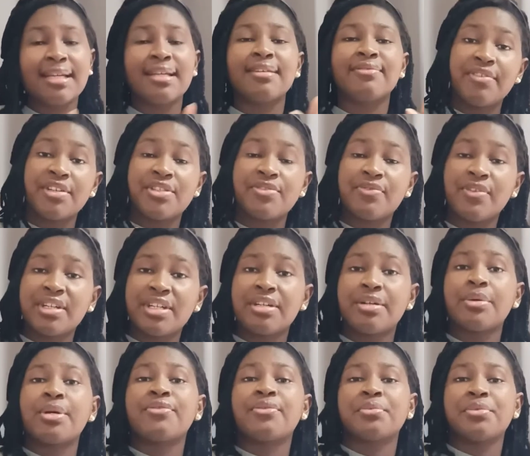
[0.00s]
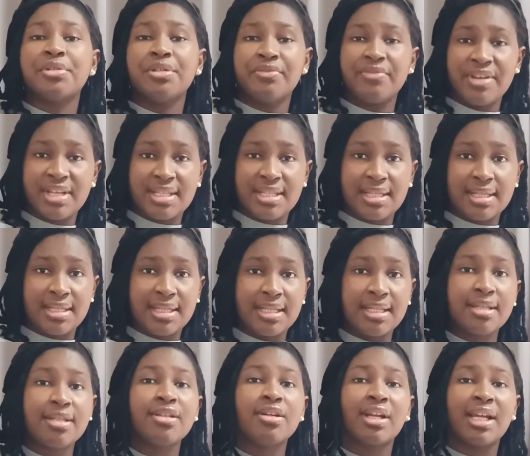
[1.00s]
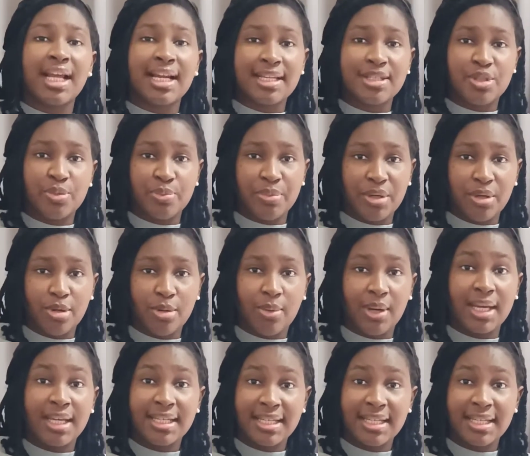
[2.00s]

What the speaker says: If it's further away from the university, you're likely to pay lower.